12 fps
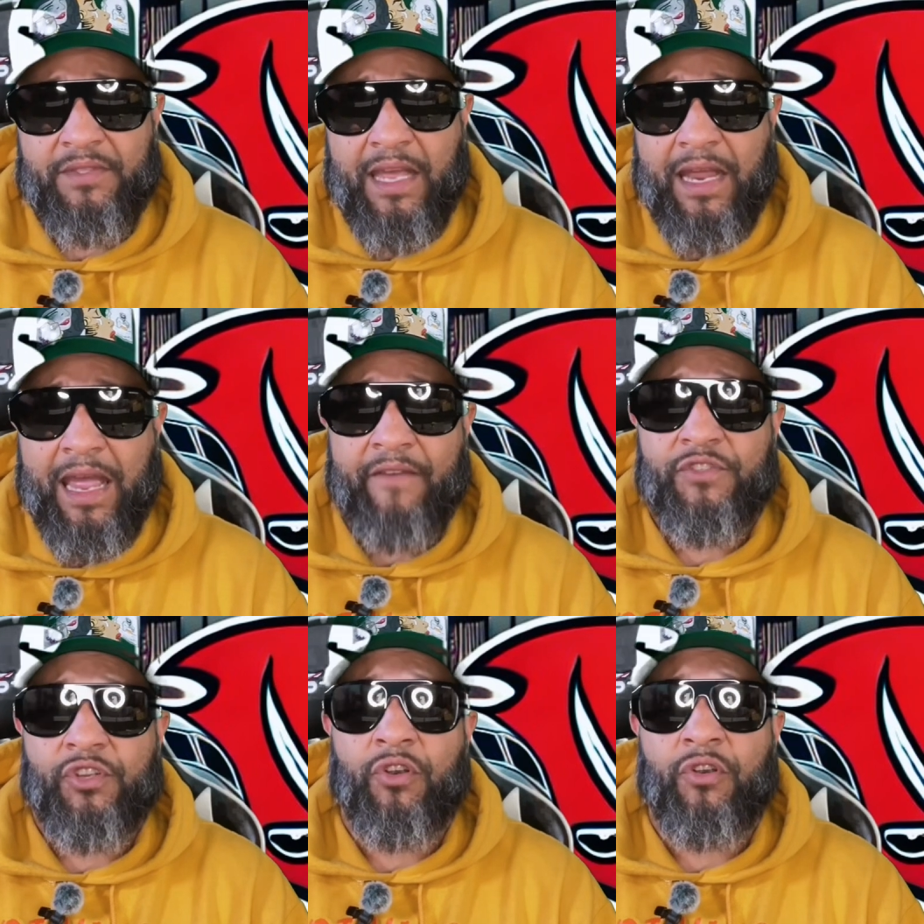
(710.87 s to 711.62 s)
that
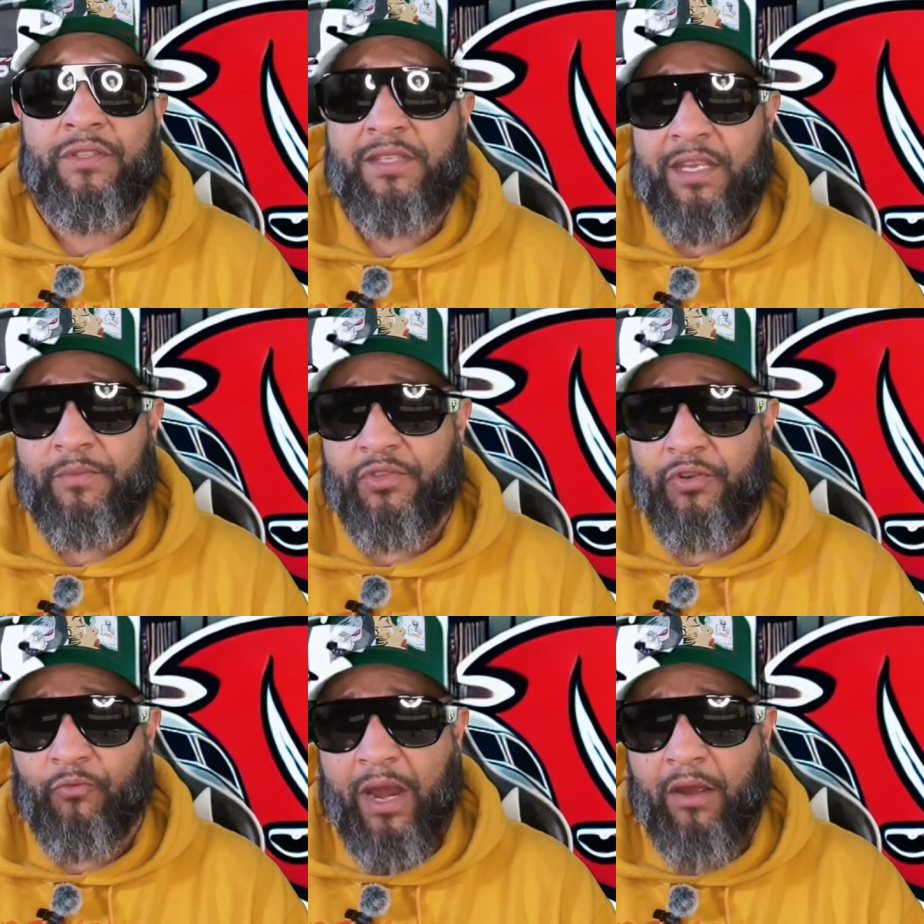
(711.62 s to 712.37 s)
have turned teams
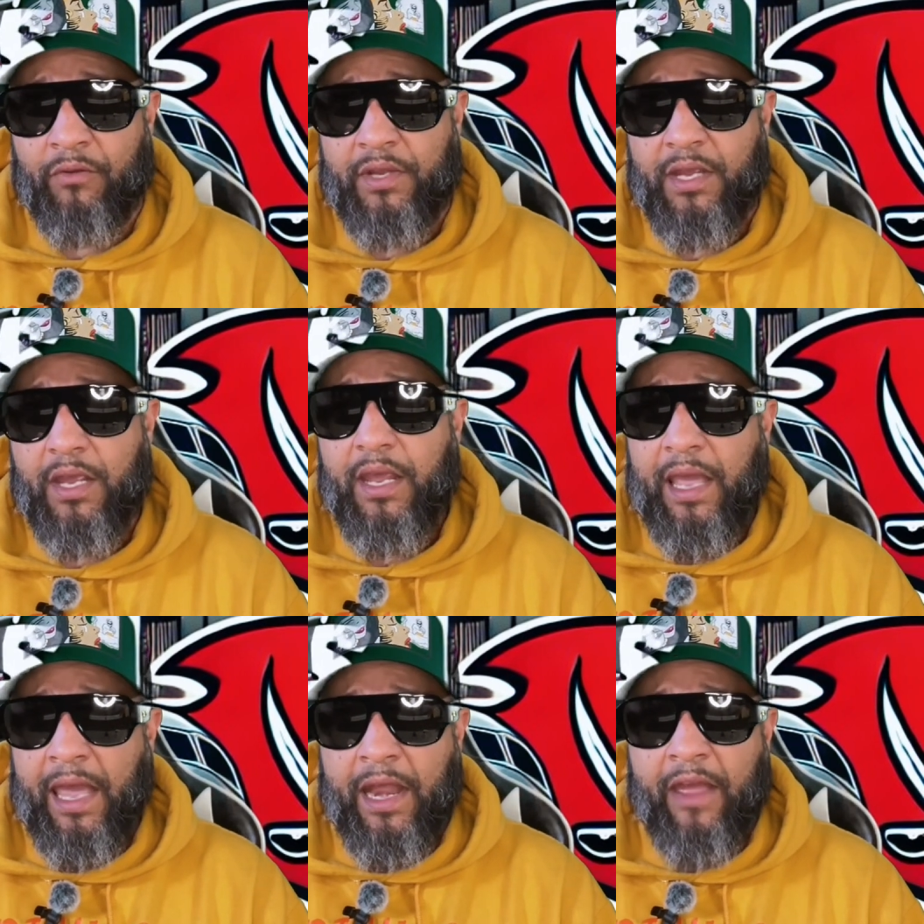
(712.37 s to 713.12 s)
around
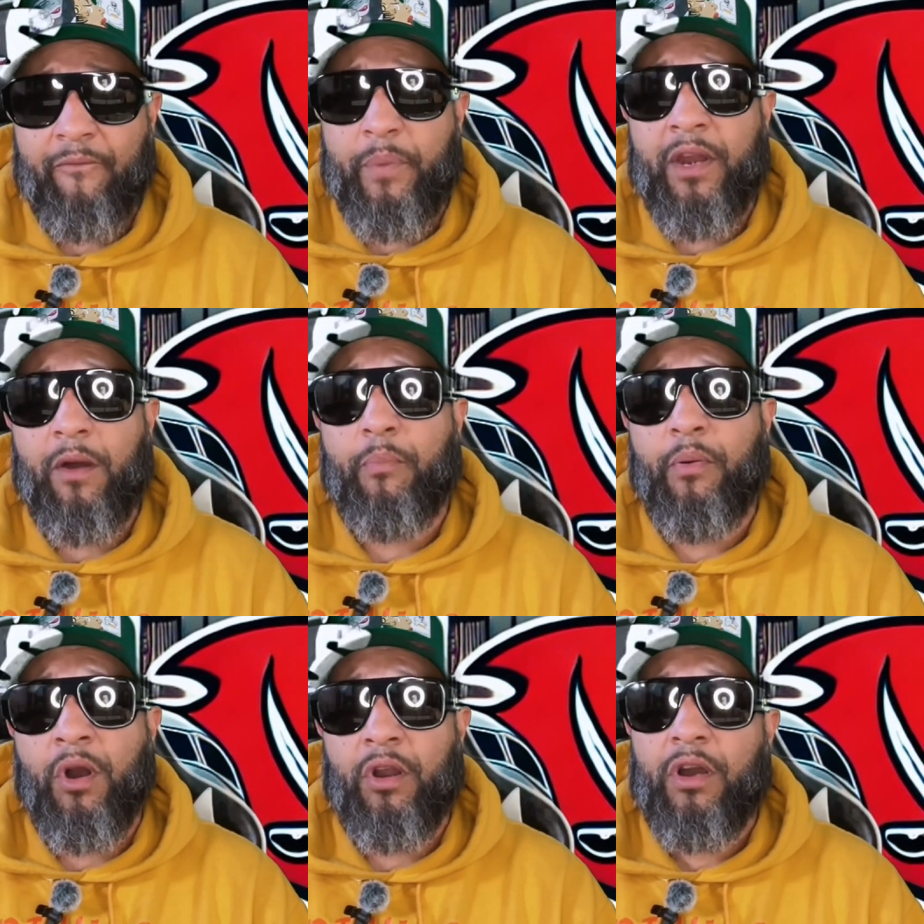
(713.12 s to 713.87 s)
and have been a
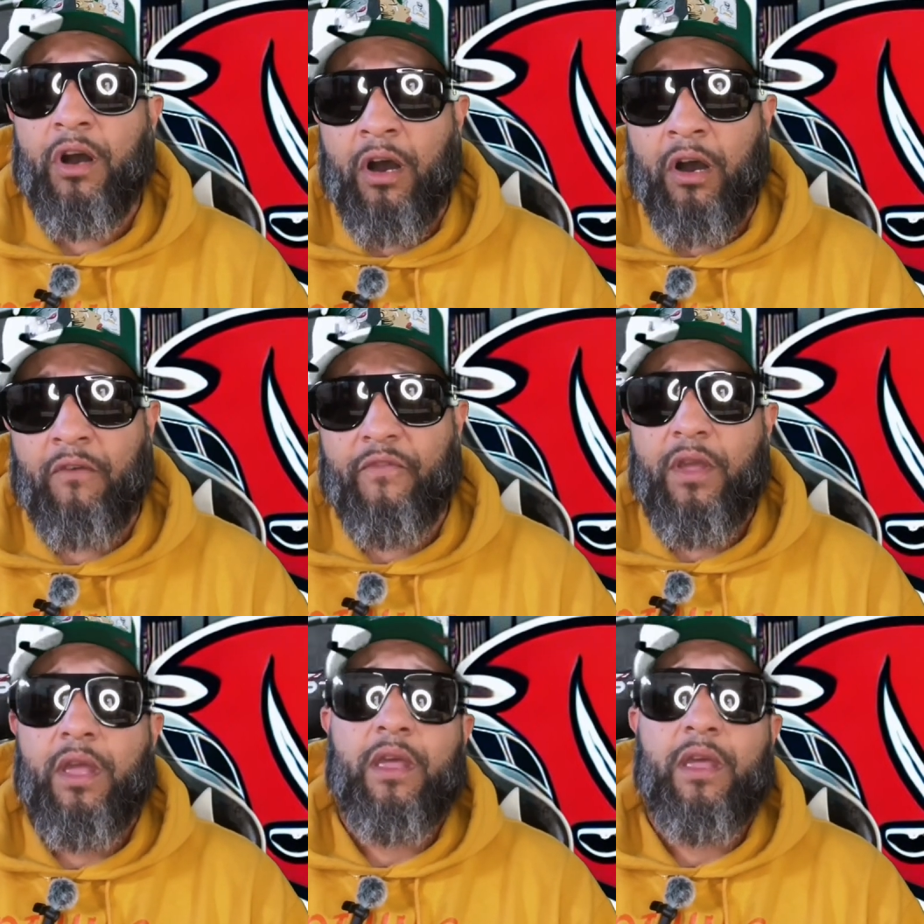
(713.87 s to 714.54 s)
part of